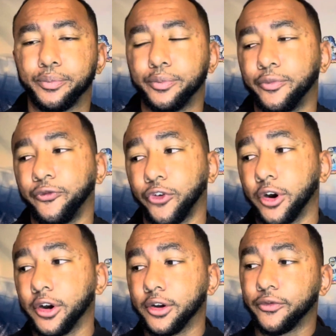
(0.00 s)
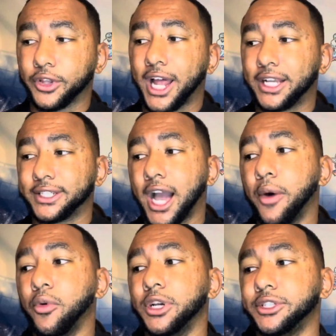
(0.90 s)
for the Dallas
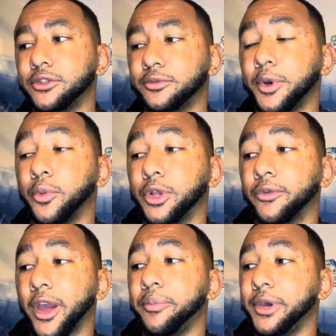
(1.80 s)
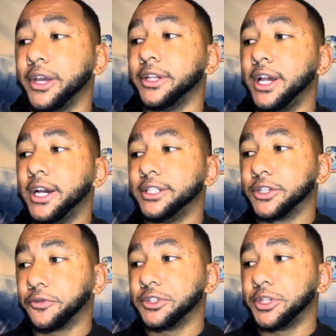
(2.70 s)
Cowboys, this would be a really great pick just
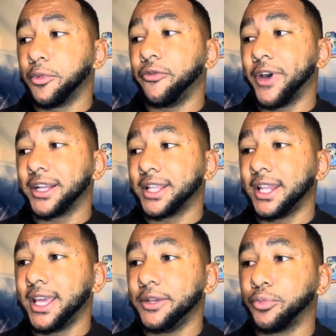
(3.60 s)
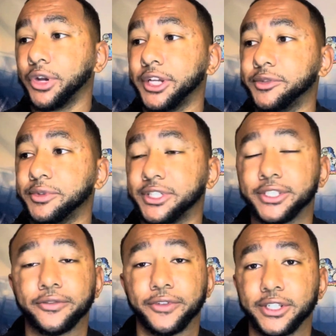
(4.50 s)
for the simple fact that he brings
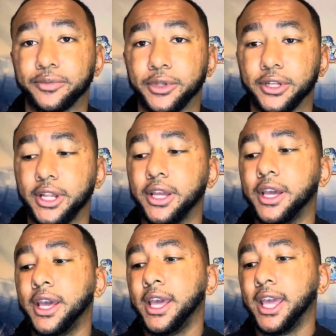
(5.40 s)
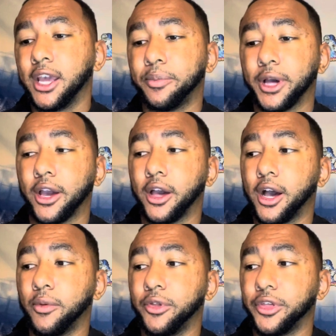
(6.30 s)
position flexibility. He can play
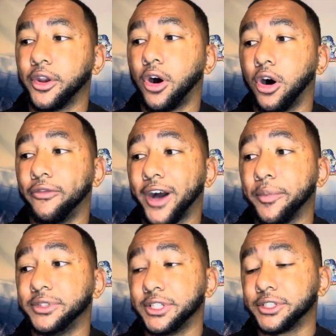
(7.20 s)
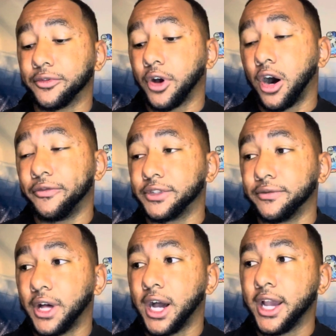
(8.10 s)
within all five positions of the offensive
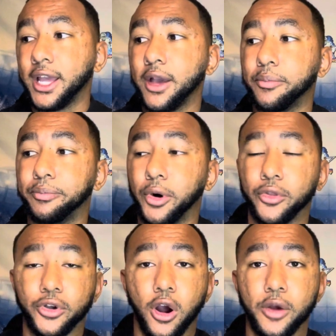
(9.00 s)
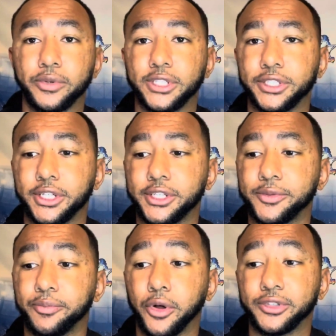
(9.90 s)
line, both guard positions,
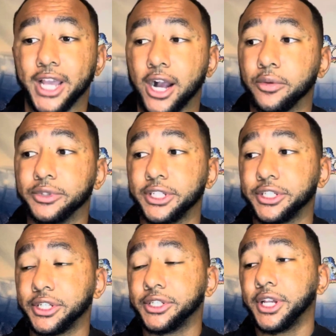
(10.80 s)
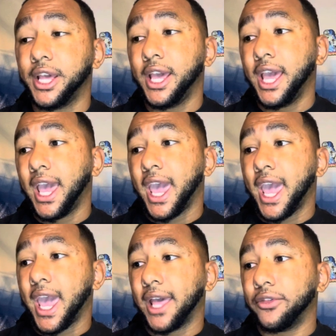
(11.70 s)
both tackle positions,
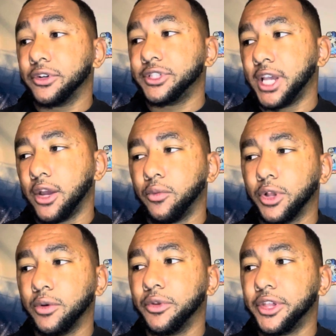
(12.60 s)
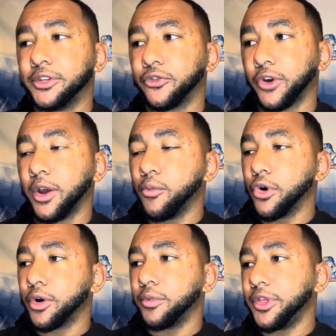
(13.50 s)
and they're saying really with his
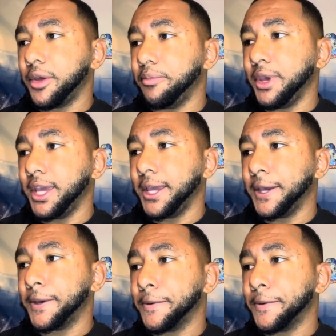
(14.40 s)
framework, with him being